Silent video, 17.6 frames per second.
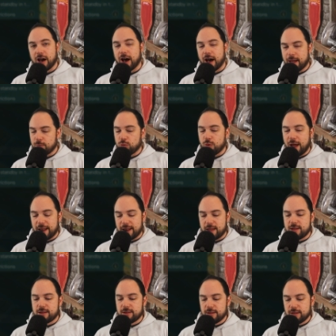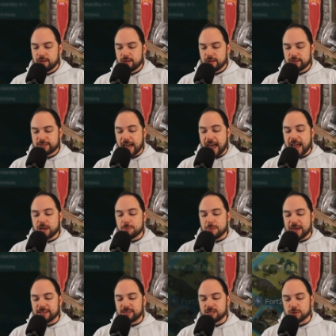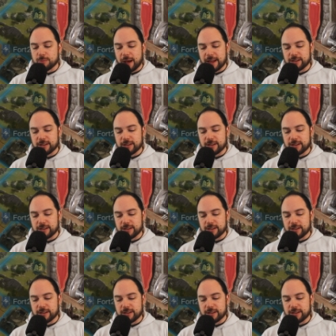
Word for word: I'm ready. Take me to my